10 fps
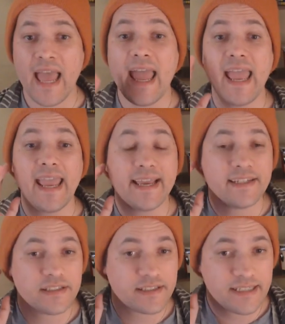And
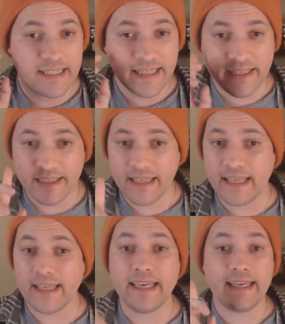
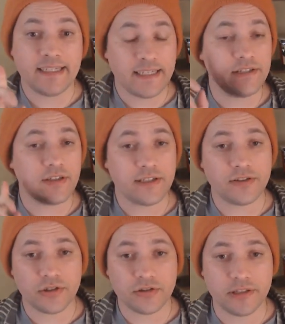in his
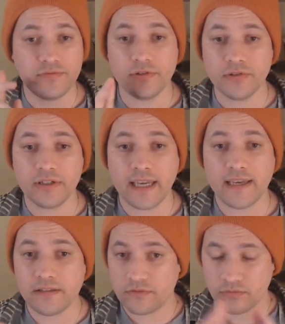history, if we look at
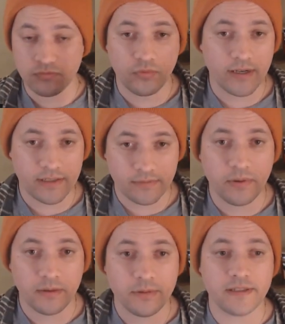what is
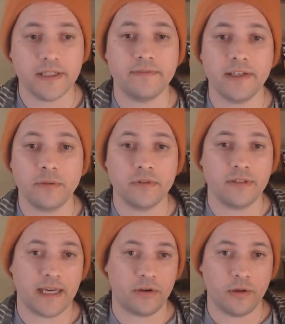publicly available
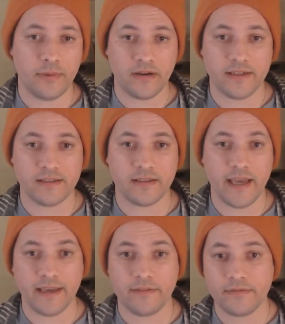now about his
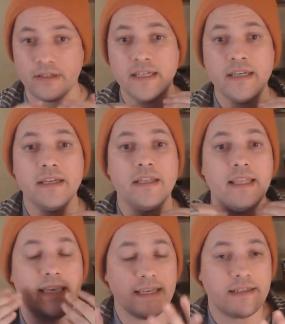life,
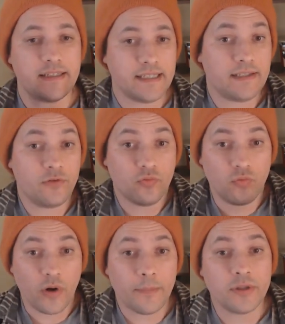it
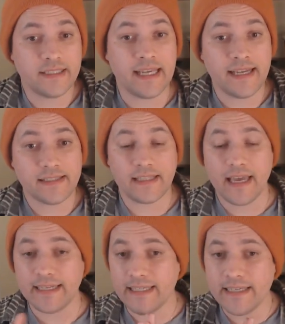represents that
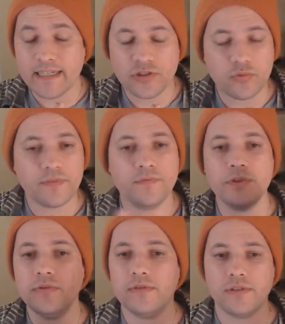he has
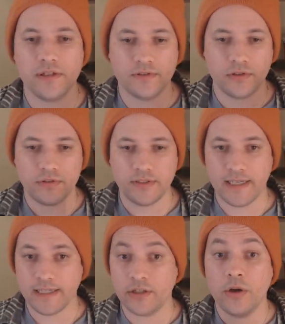refused to
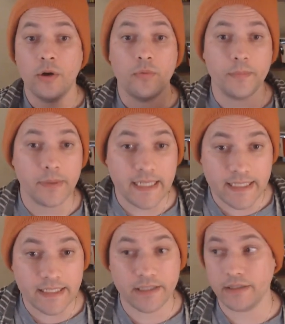dissociate
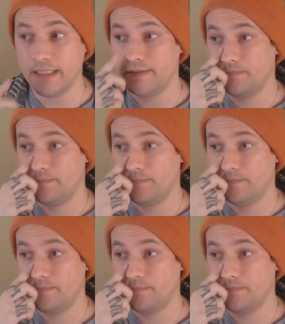repeatedly.